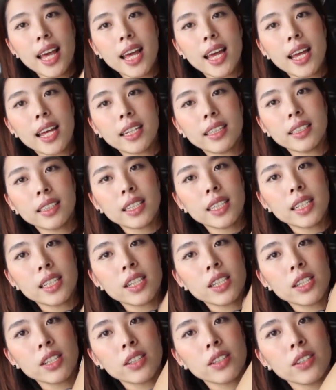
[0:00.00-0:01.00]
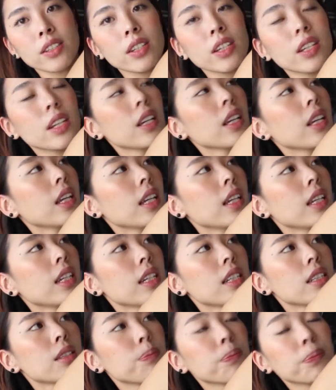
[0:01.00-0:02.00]
and it
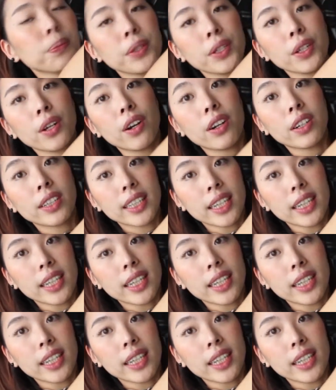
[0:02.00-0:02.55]
is PR